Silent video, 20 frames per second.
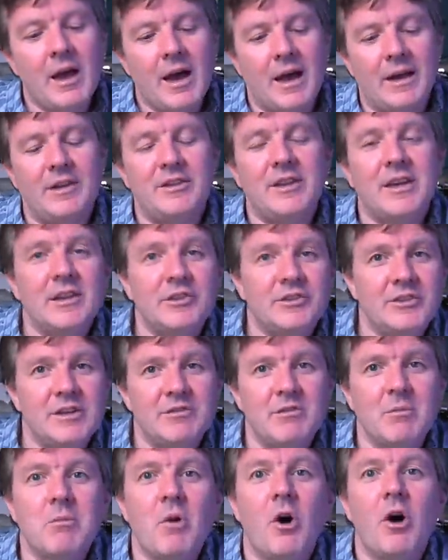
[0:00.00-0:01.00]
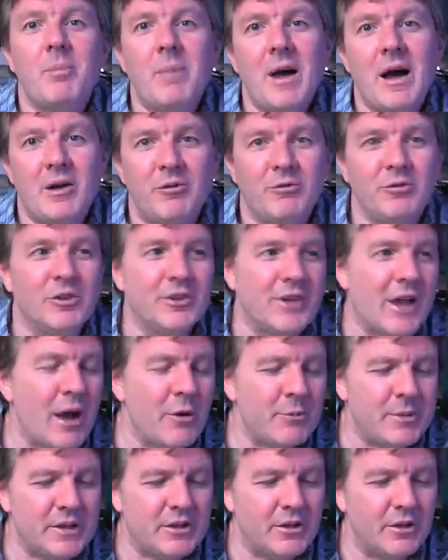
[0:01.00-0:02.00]
And I think it's even more powerful
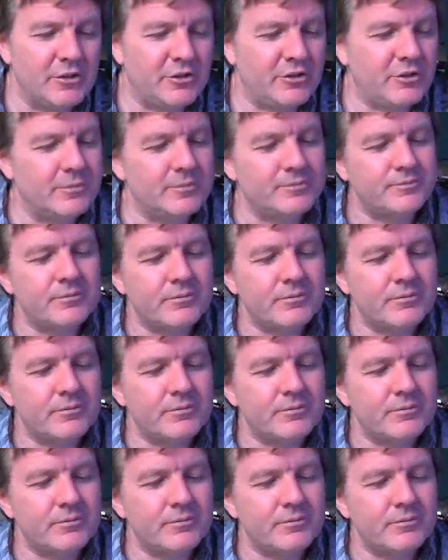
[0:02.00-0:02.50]
now because,